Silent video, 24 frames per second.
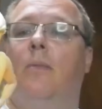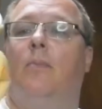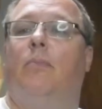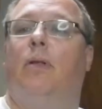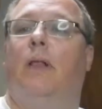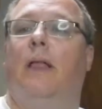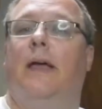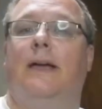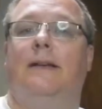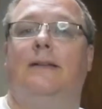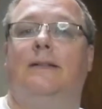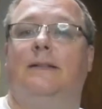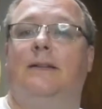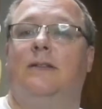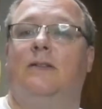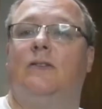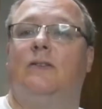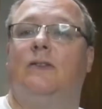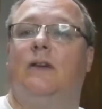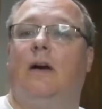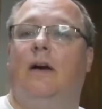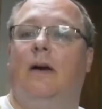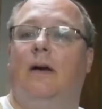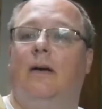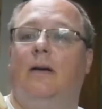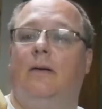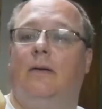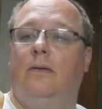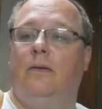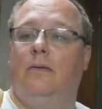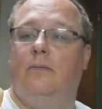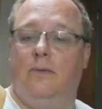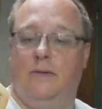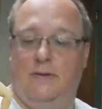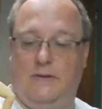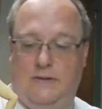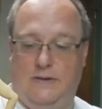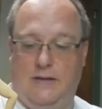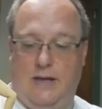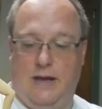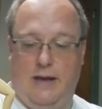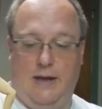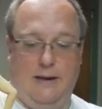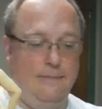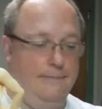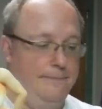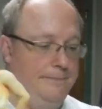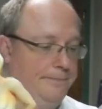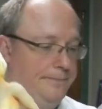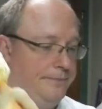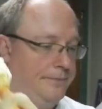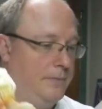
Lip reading: place to start with skin.